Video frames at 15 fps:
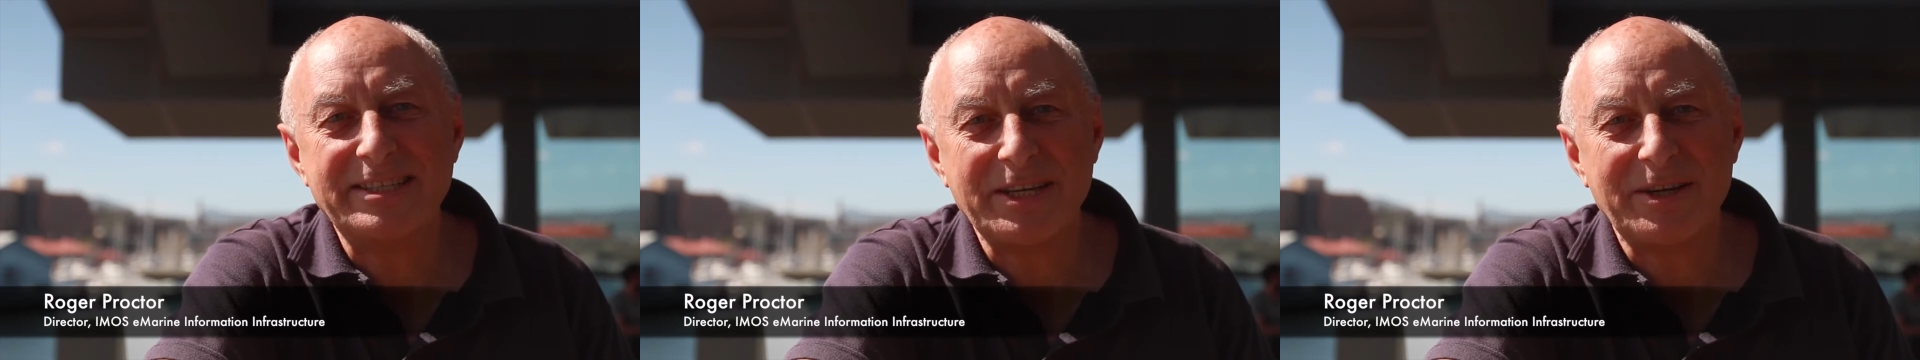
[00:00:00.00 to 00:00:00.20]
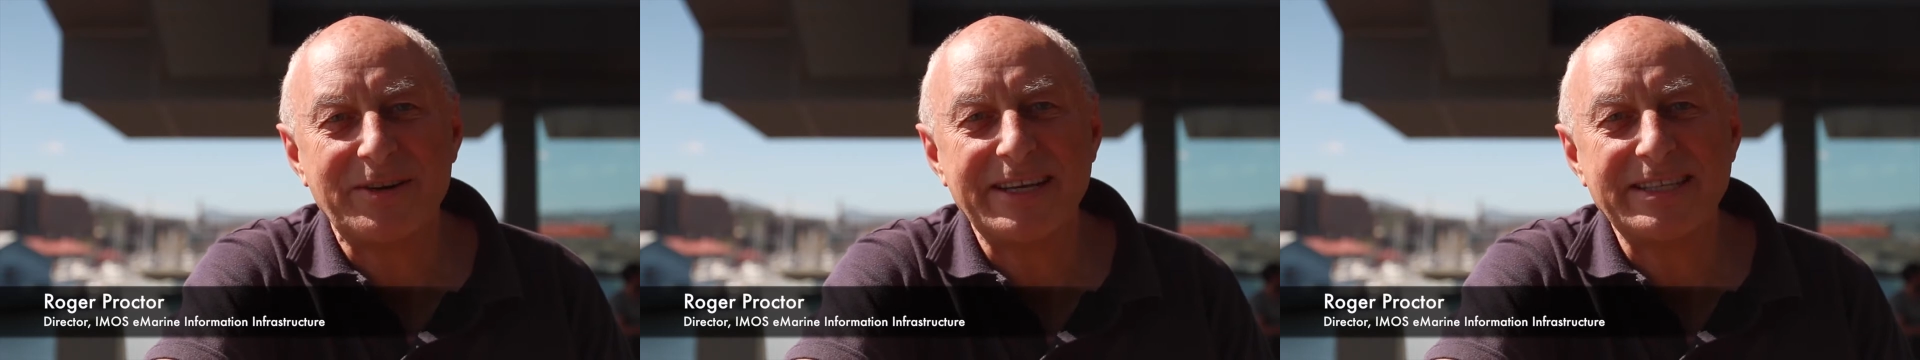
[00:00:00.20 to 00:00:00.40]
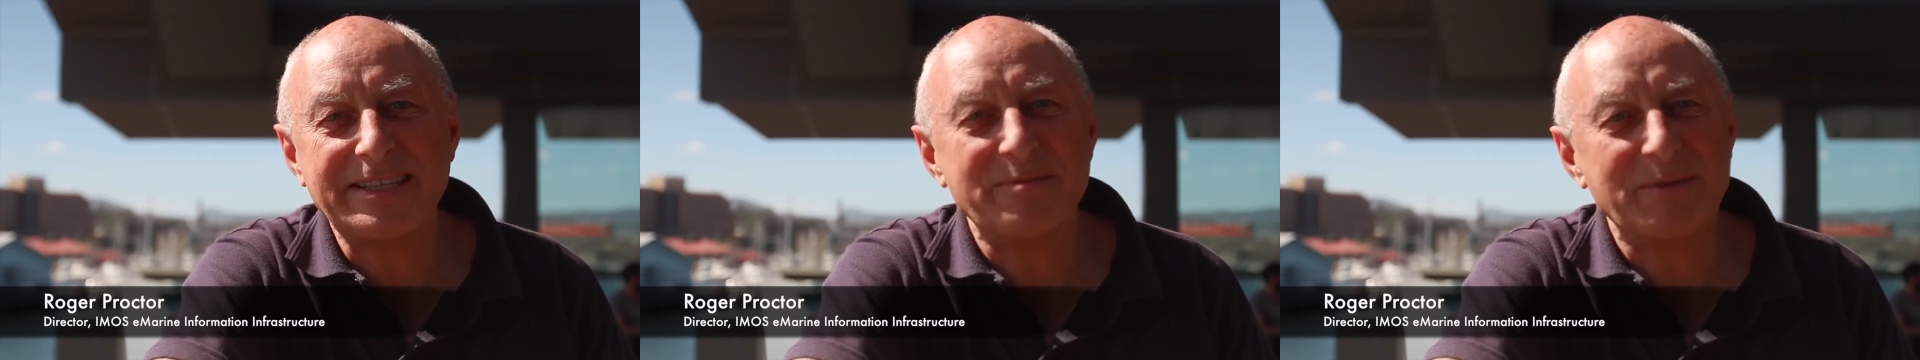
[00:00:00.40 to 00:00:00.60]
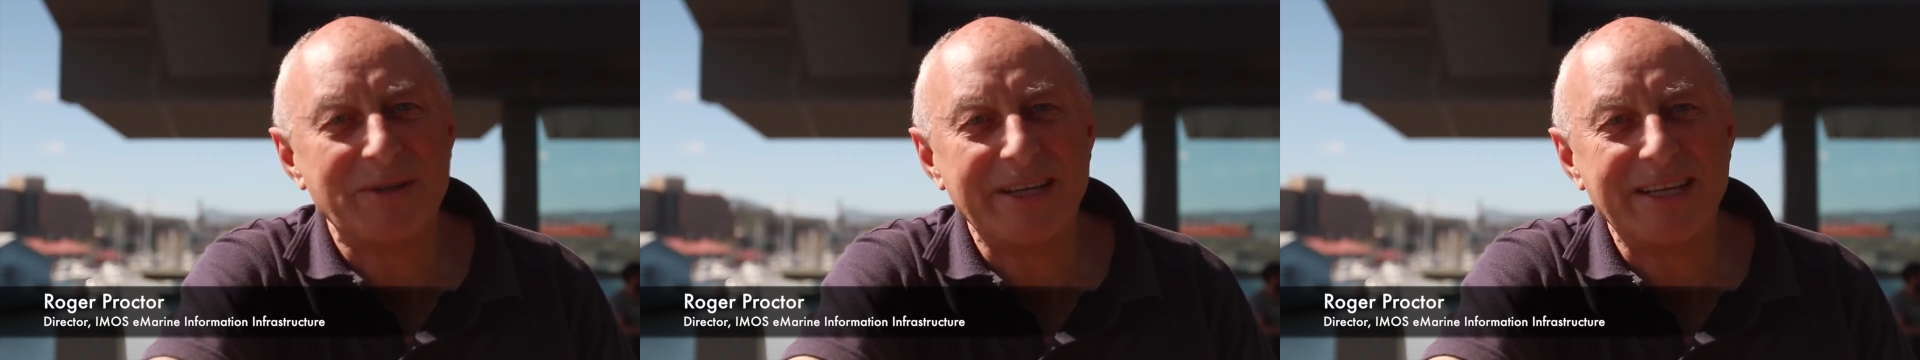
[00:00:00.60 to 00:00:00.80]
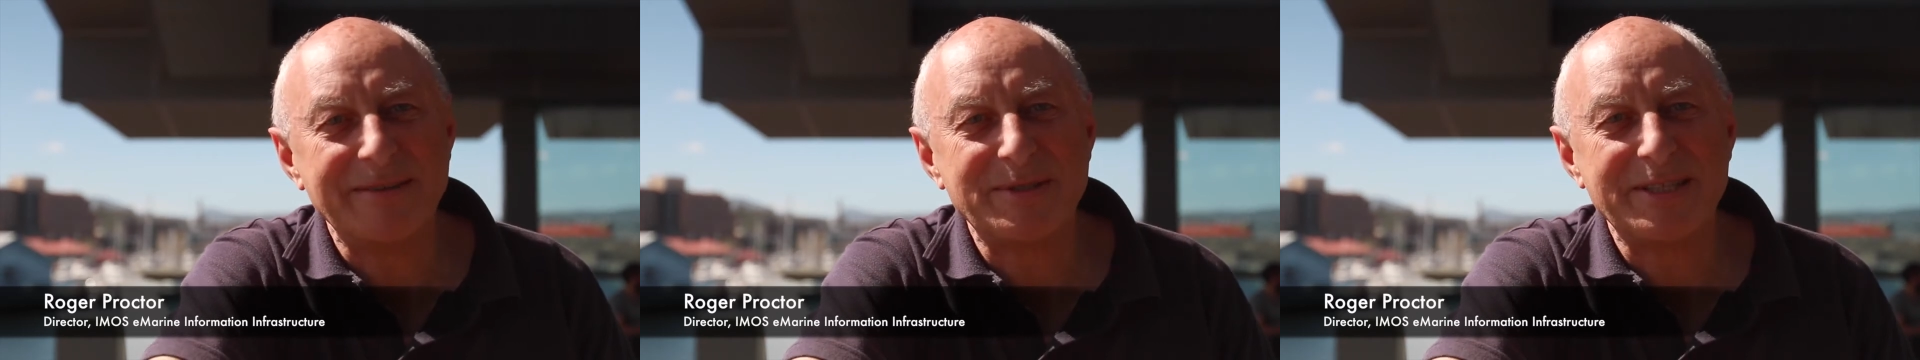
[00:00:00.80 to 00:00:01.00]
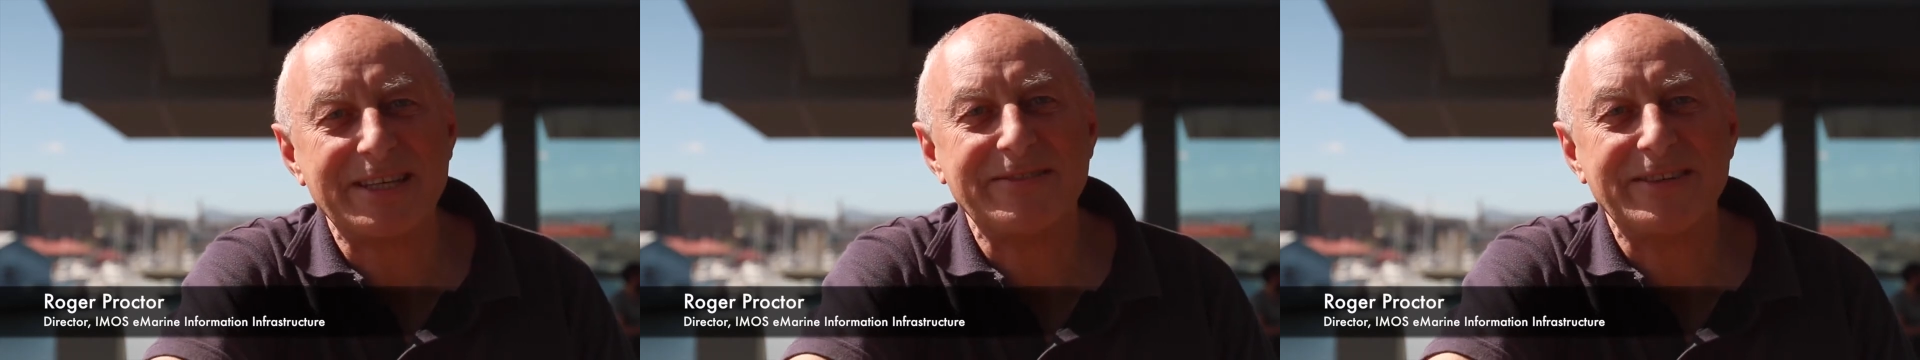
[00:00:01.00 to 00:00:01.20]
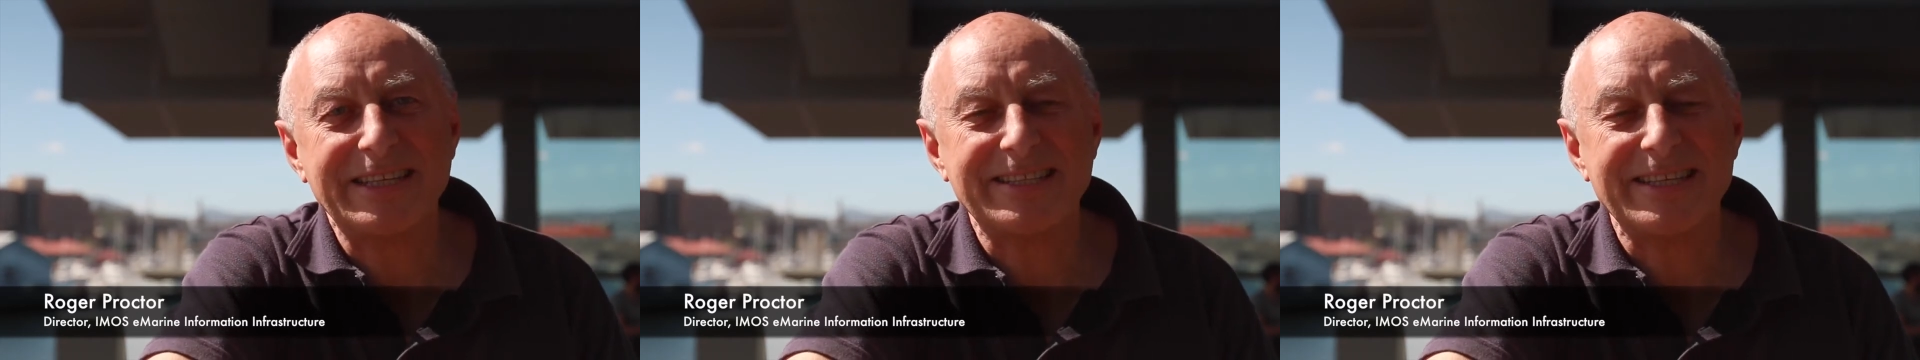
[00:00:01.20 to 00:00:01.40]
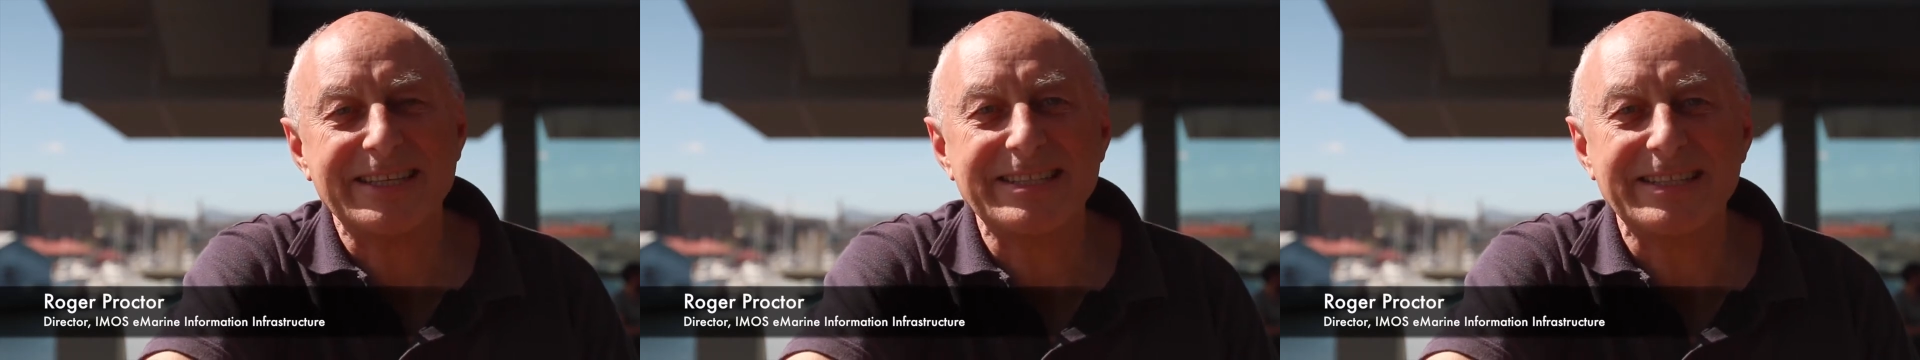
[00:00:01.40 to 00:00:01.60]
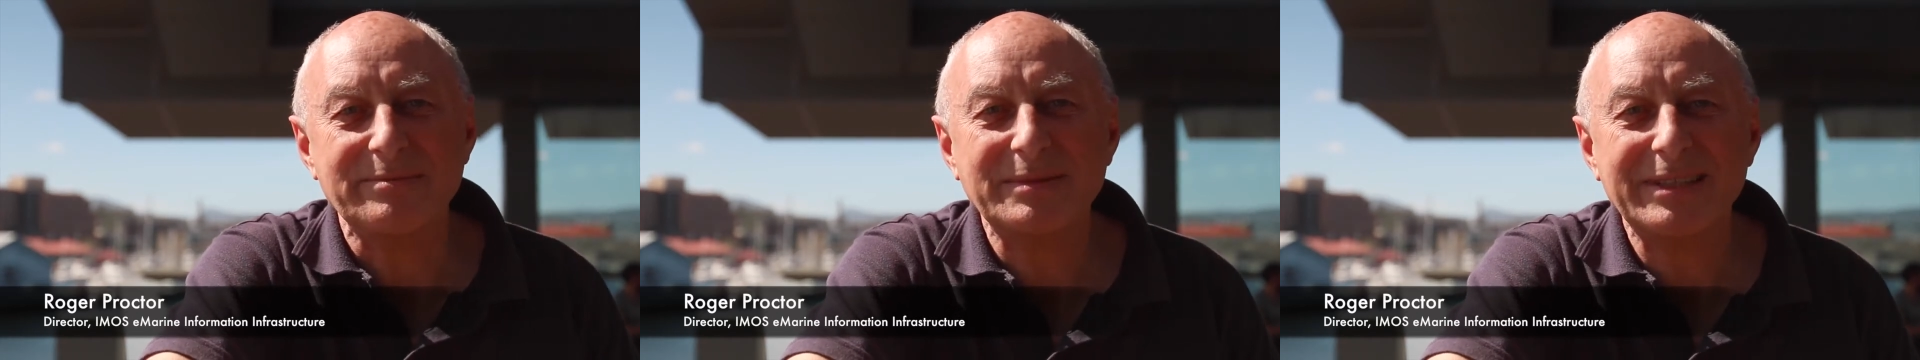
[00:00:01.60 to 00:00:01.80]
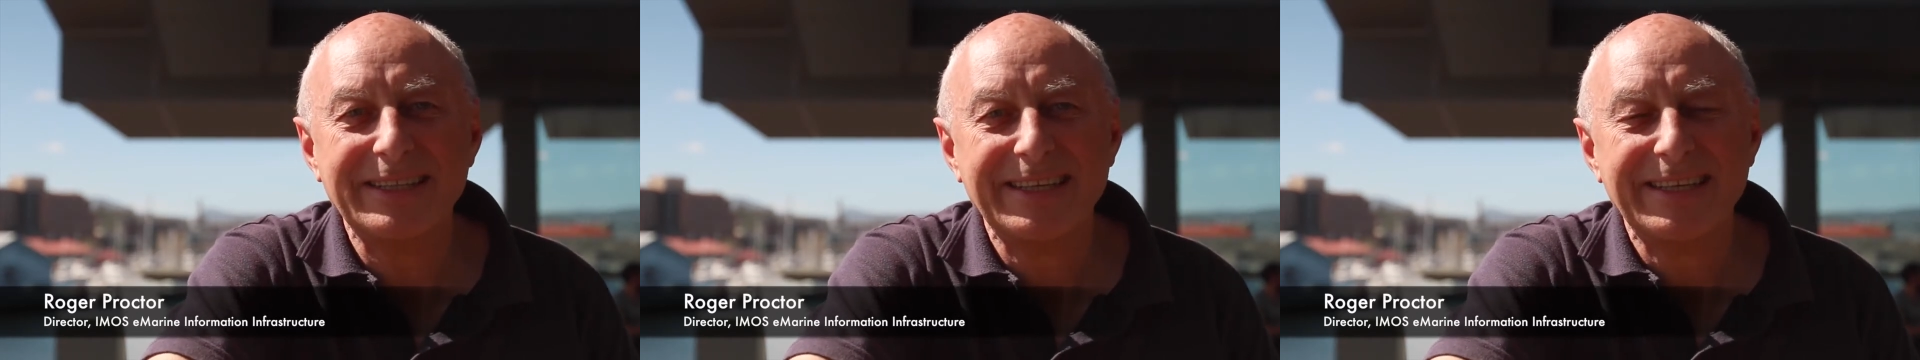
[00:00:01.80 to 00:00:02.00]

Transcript: Integrated Marine Observing System.